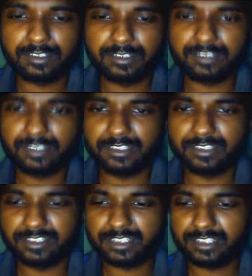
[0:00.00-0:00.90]

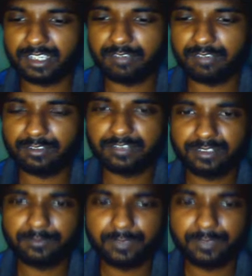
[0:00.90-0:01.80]
inject our
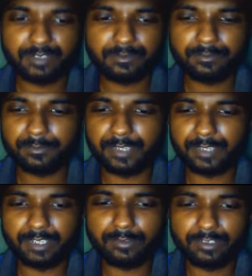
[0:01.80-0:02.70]
simple
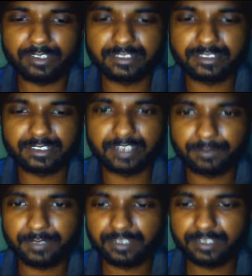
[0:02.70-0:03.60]
payload script,
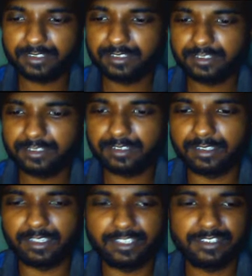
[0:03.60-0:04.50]

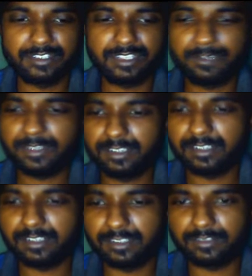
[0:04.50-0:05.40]
HTML
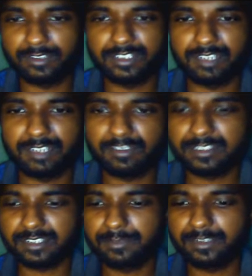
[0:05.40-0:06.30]
sorry
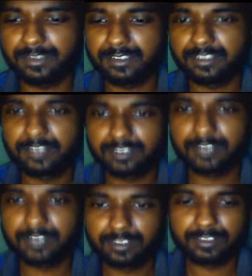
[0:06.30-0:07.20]
JavaScript.
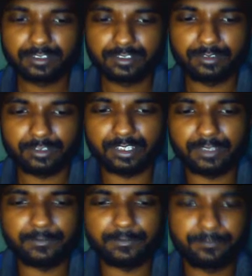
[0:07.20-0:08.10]
Okay,
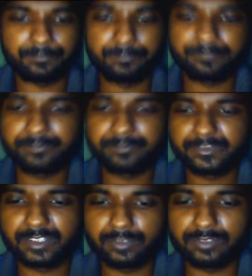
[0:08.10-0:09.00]

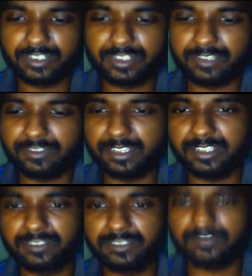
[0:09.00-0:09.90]
to check whether it is
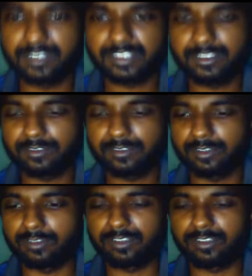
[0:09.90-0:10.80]
working or not.
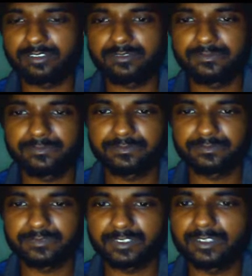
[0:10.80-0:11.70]

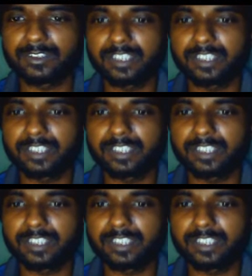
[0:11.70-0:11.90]
Okay,